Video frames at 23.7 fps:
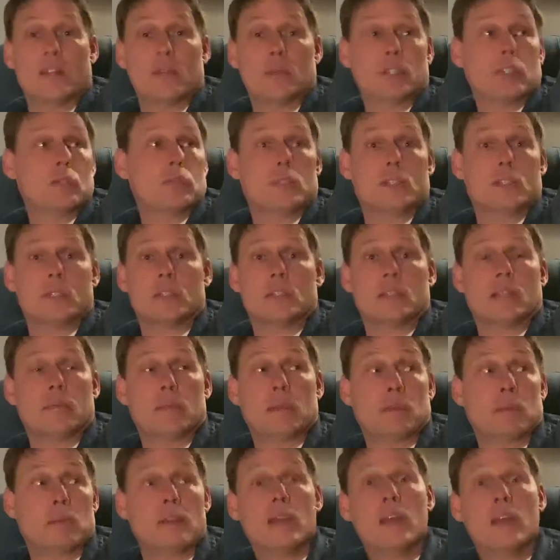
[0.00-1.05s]
which was just
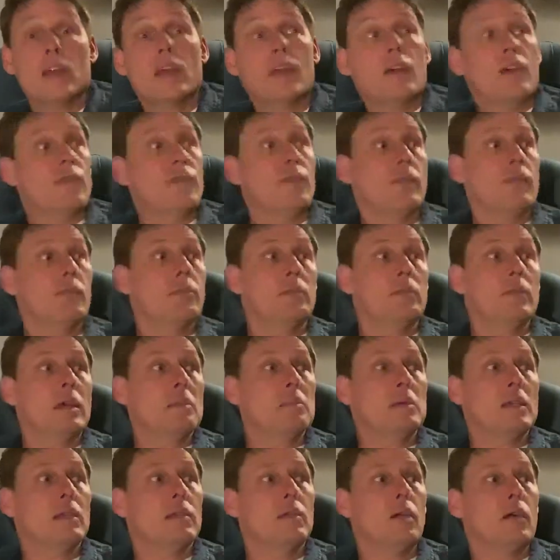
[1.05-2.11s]
like
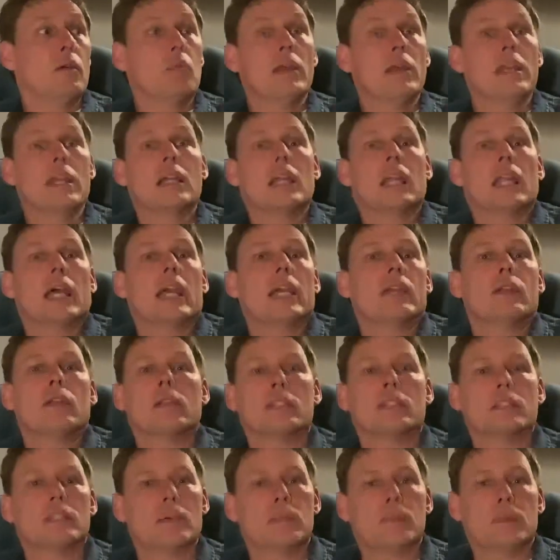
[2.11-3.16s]
maybe a week later or
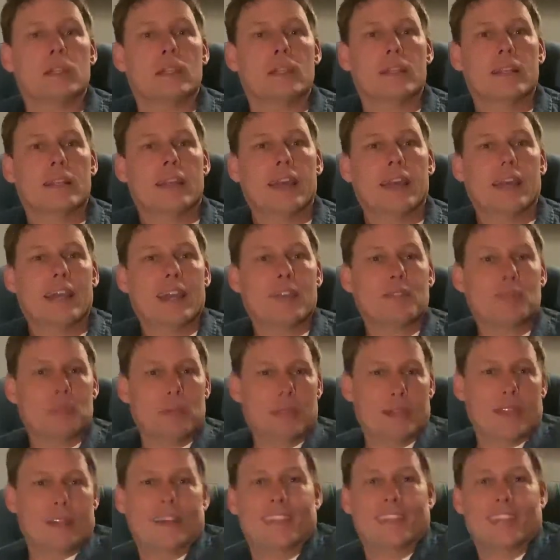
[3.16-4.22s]
something after we
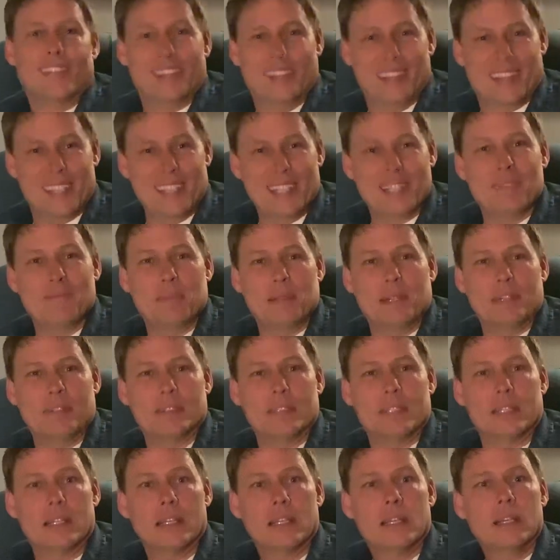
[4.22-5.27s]
got this
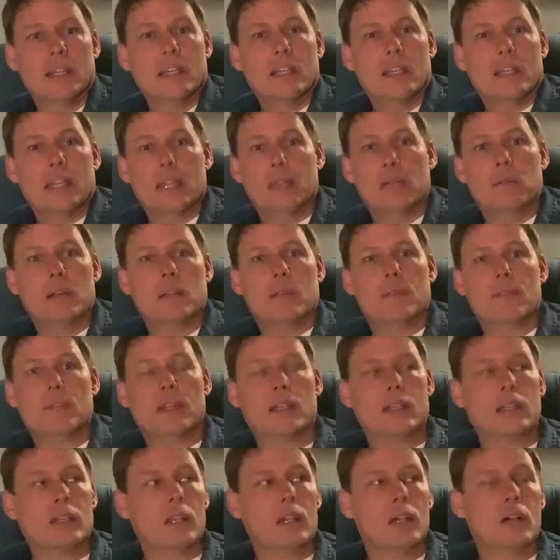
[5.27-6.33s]
building, it wasn't
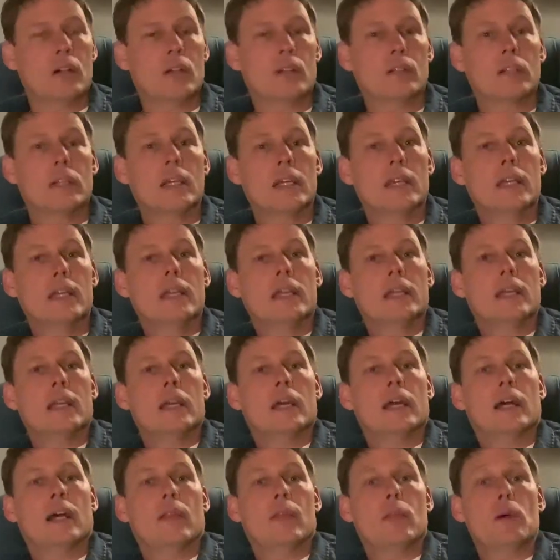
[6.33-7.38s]
very long.
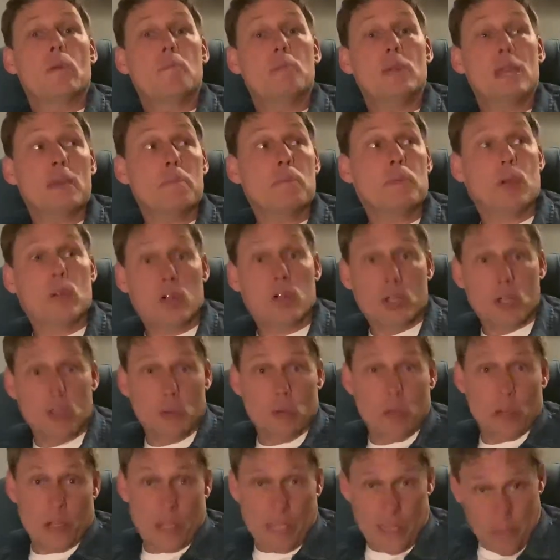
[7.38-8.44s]
The people
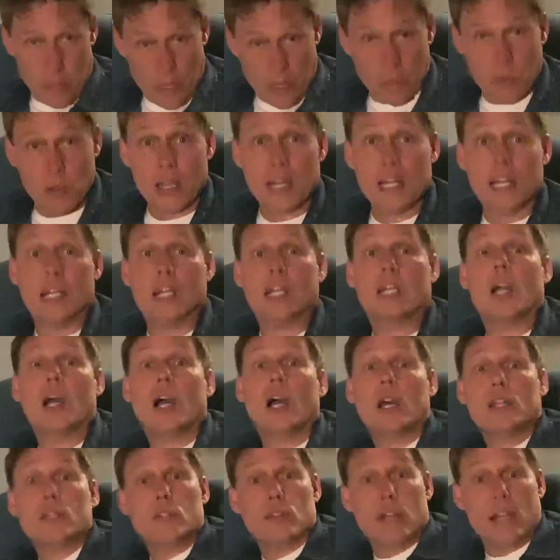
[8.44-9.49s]
we were in a
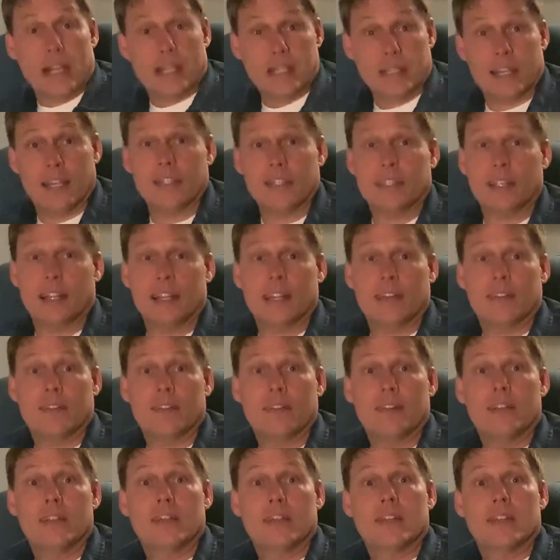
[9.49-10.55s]
contract out there,
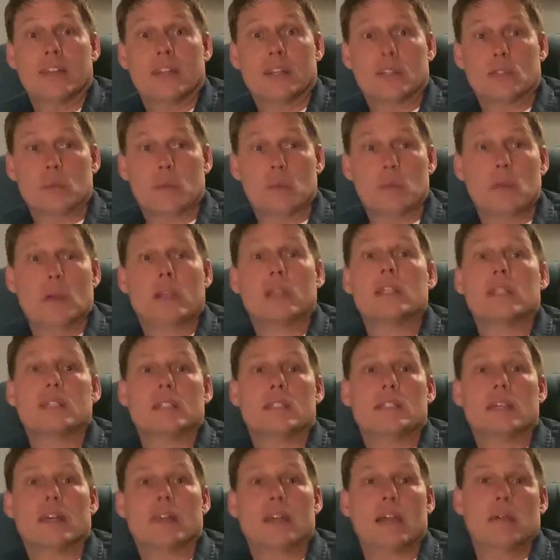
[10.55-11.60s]
because we wanted to
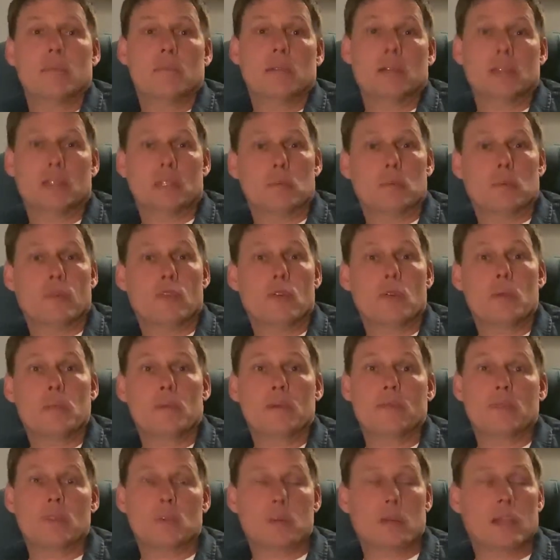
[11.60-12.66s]
sell that building before we
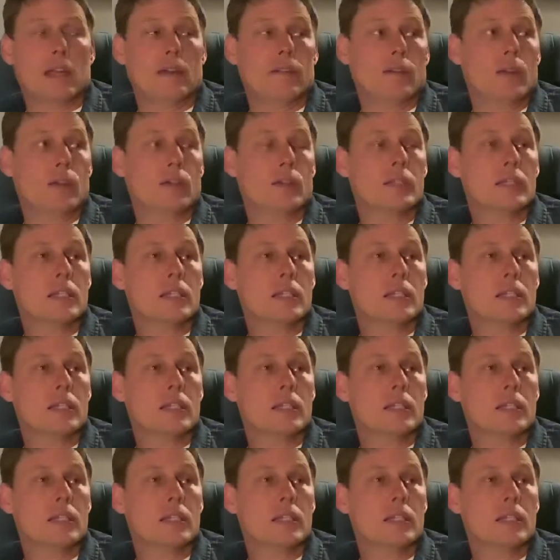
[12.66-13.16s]
moved, so we didn't have it on